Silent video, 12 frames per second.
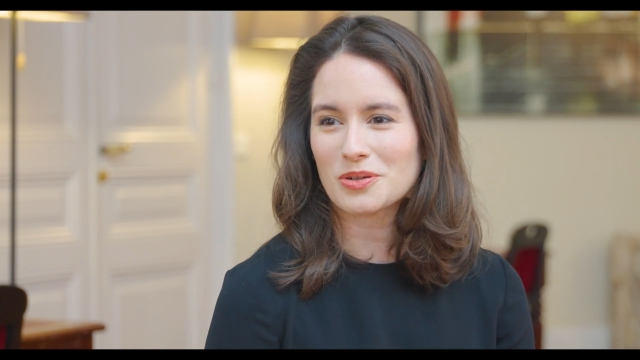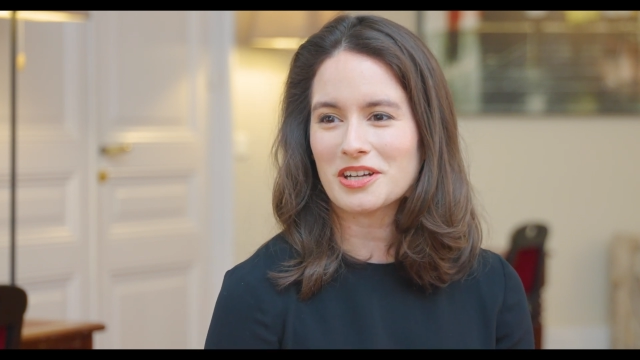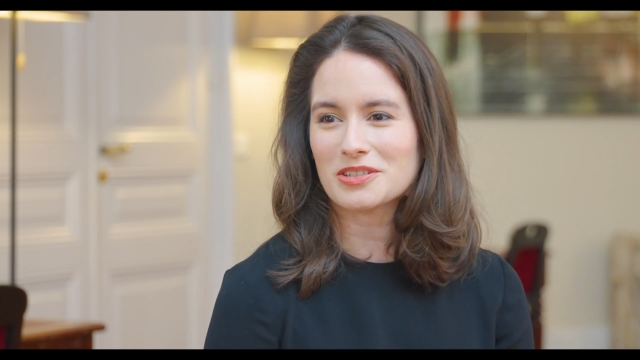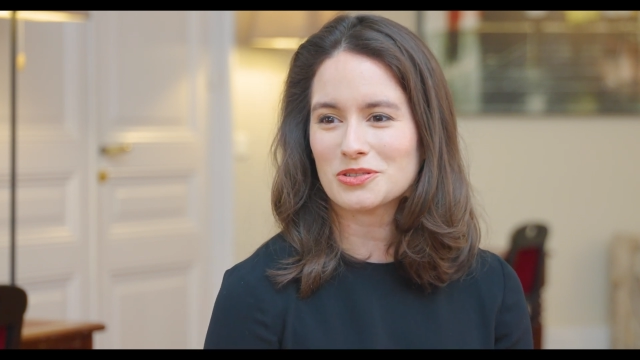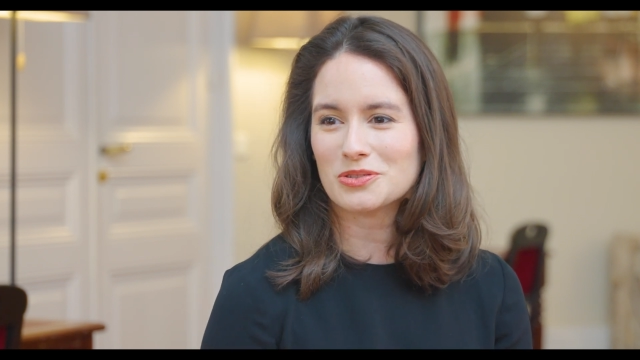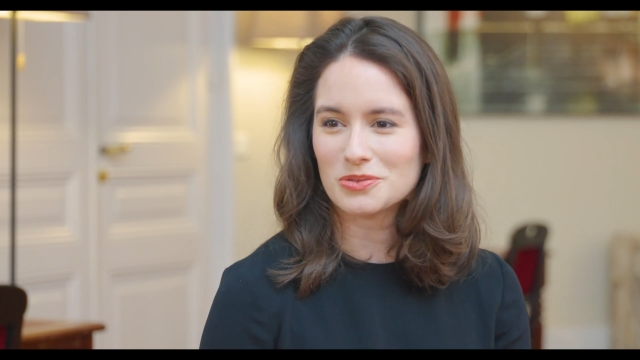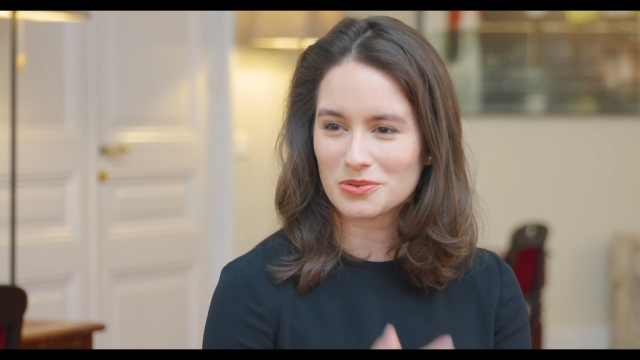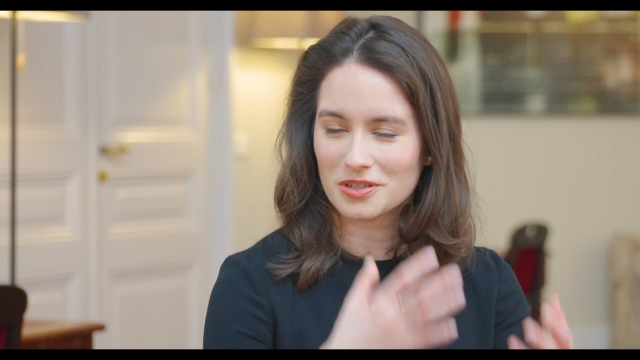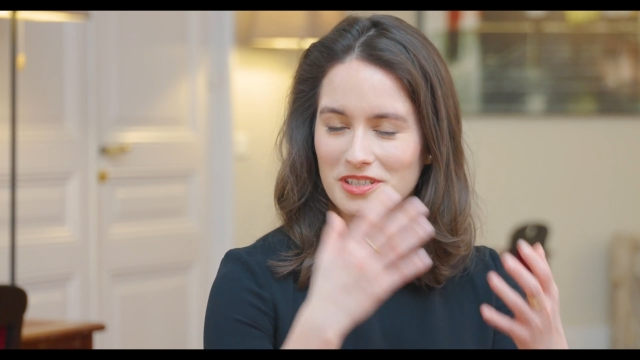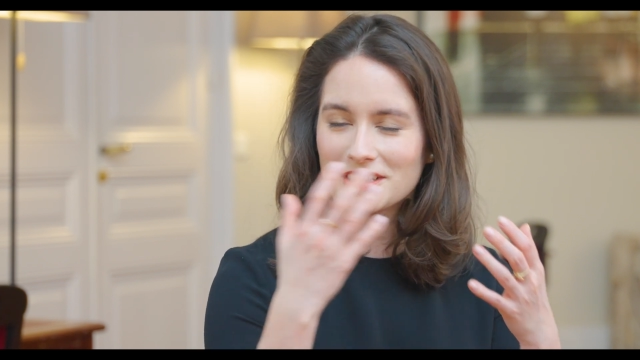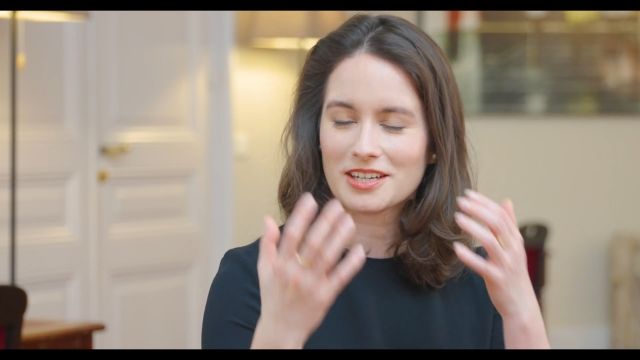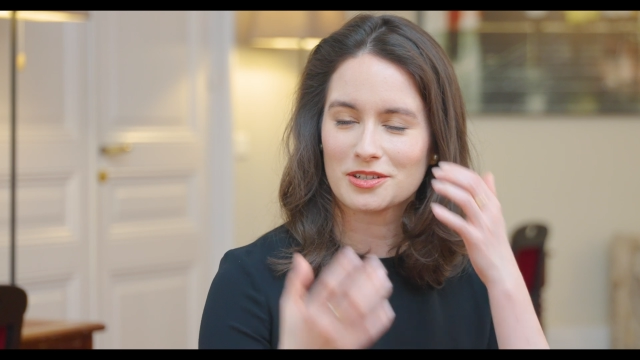trying to do
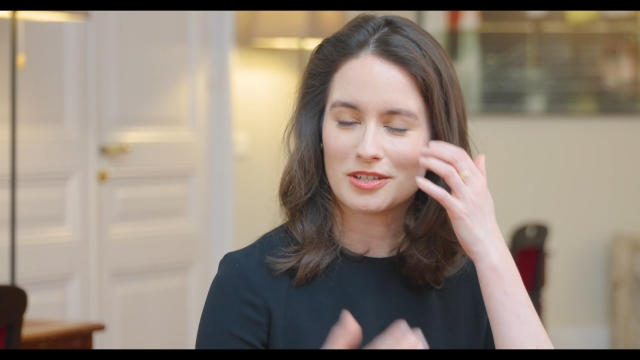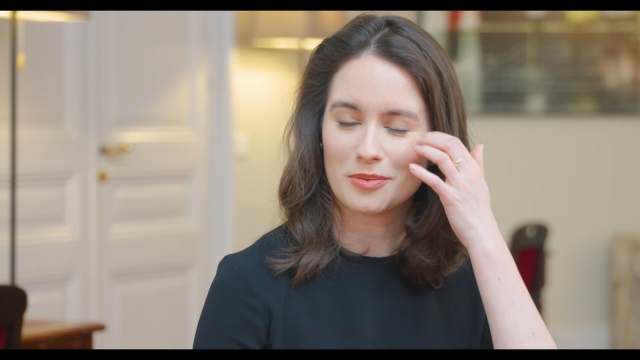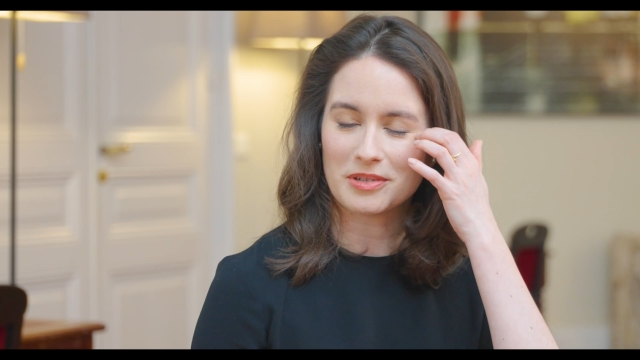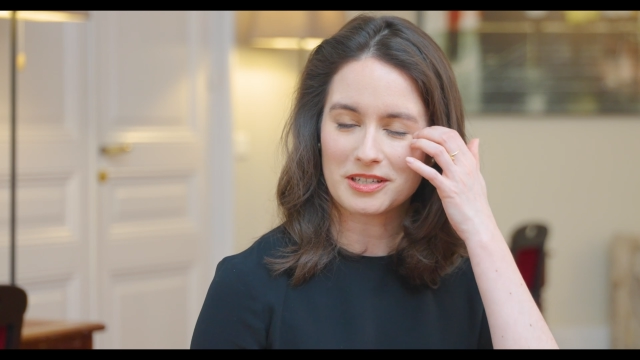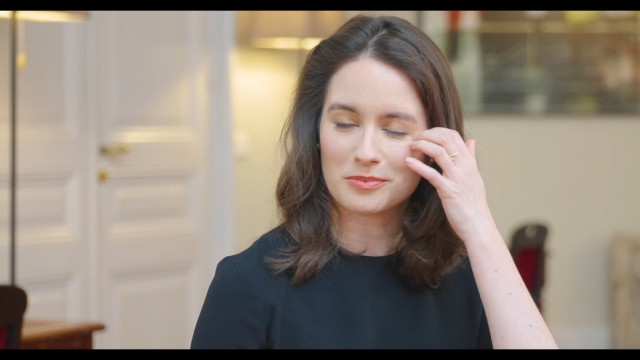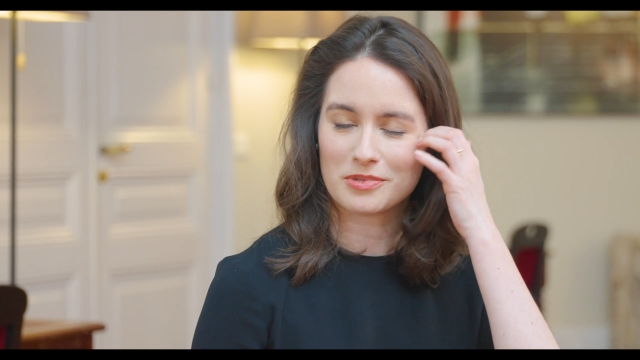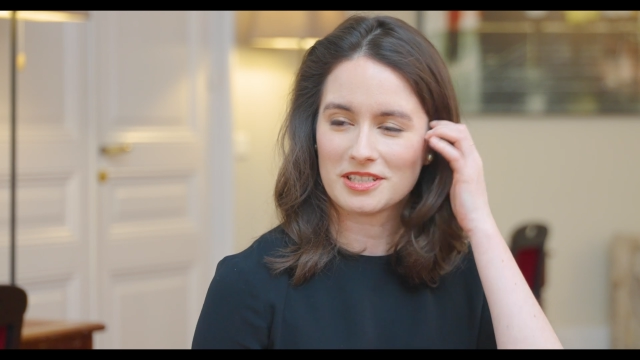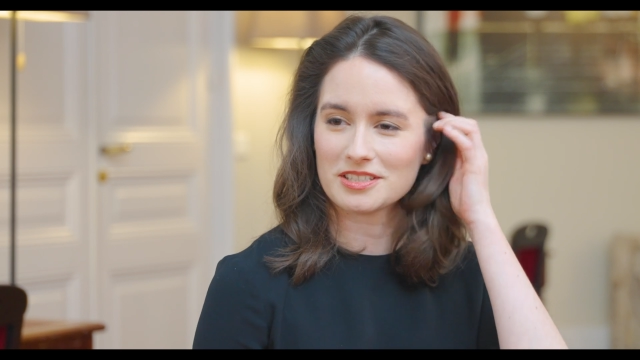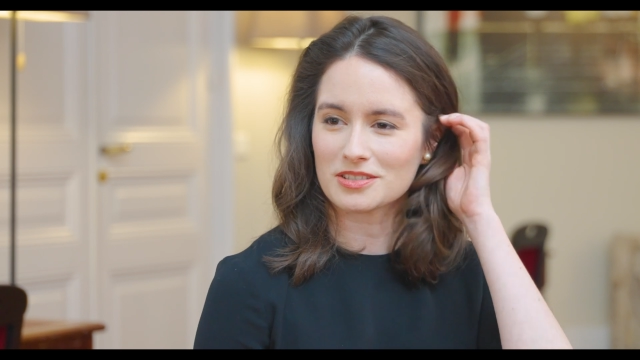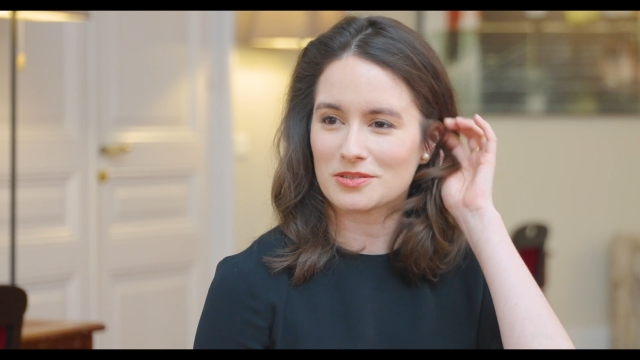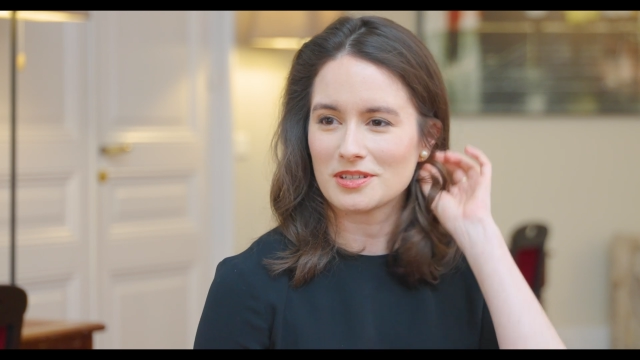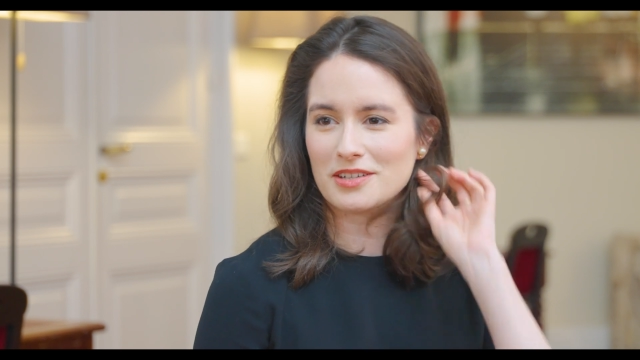on an economic and
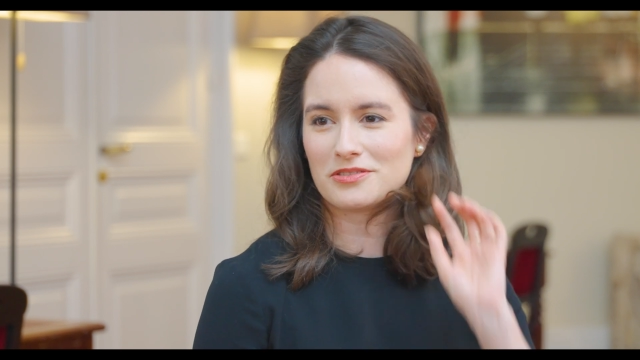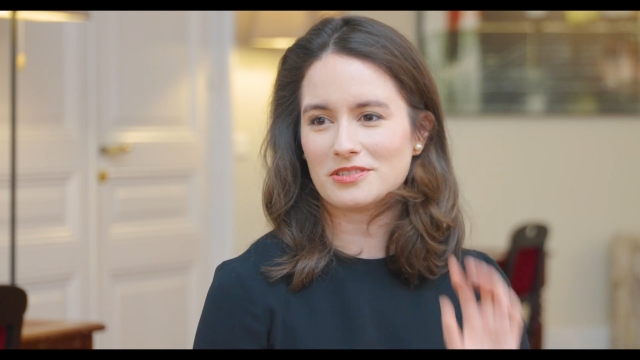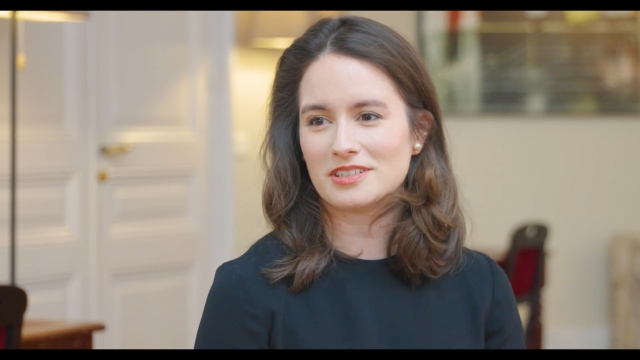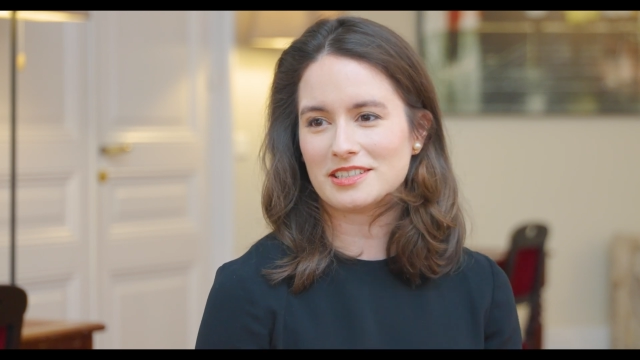political level.